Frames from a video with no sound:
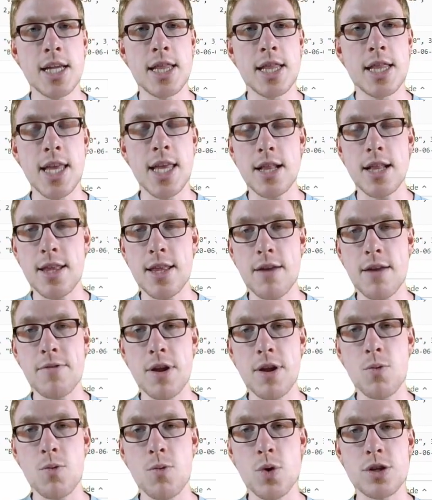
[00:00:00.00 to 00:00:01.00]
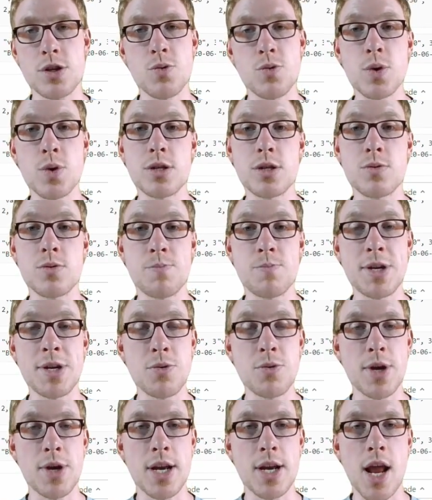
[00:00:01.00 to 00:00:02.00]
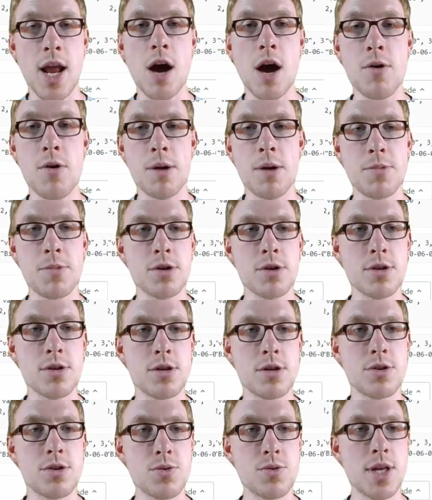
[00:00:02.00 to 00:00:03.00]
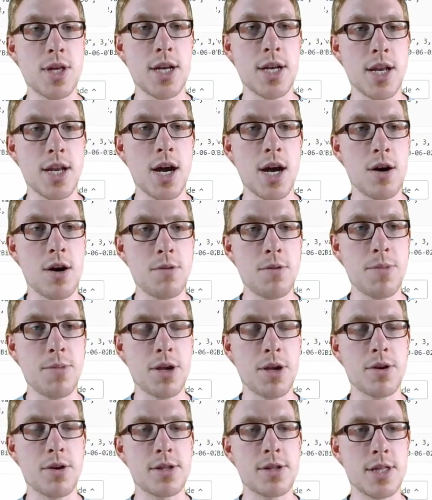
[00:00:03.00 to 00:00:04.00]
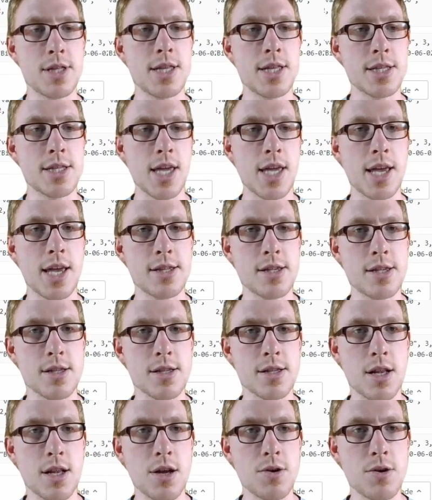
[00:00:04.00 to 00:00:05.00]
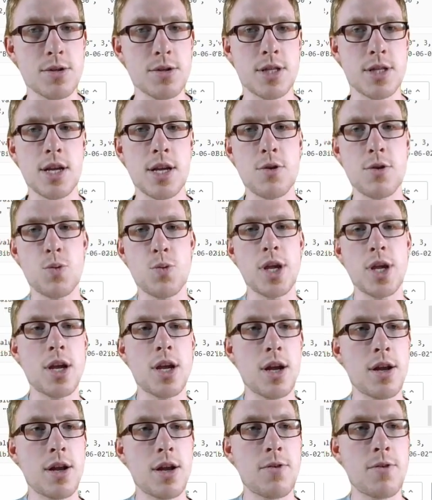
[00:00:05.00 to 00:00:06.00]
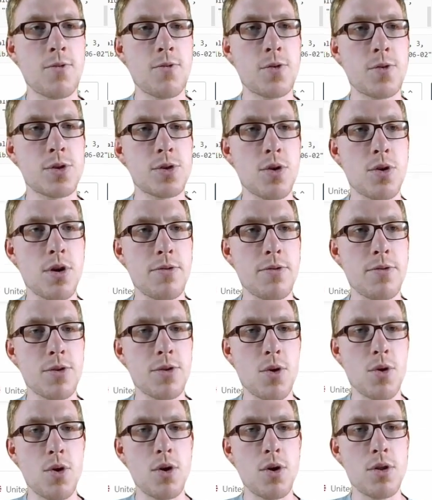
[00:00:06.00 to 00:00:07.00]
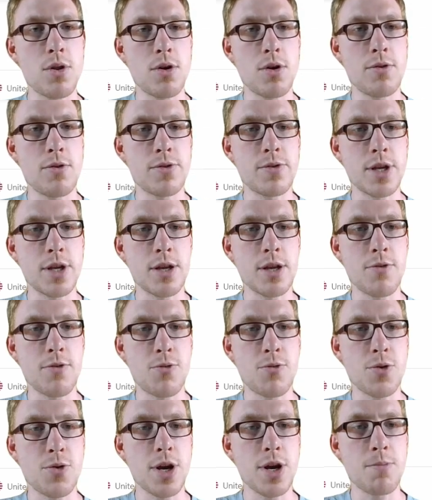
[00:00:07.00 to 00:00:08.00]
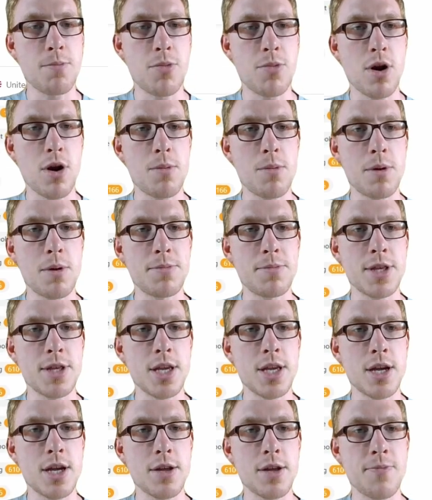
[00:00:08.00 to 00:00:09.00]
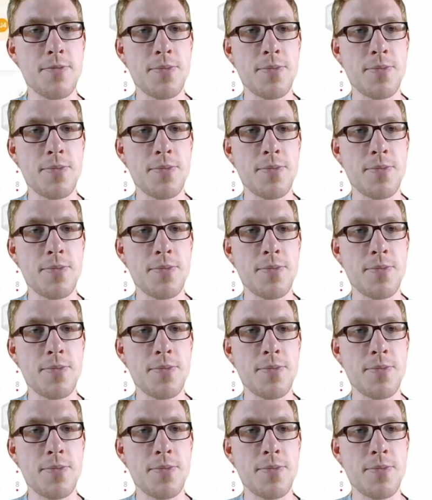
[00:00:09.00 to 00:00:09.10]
That's definitely what you would be doing now. I'm not going to do that now because this case is closed and we solved all of the 3 problems here.